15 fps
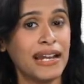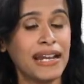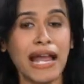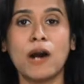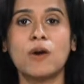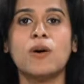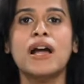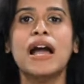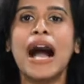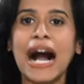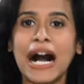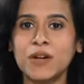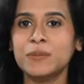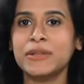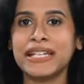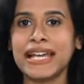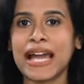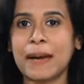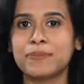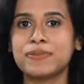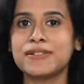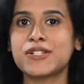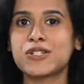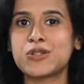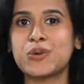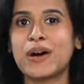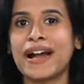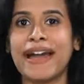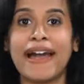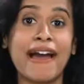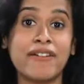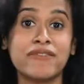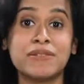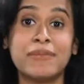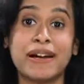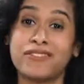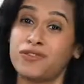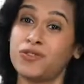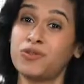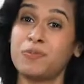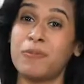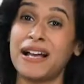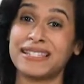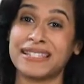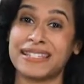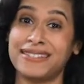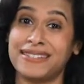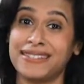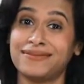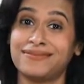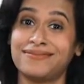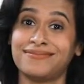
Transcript: Now, how many apples do I have in my fruit basket?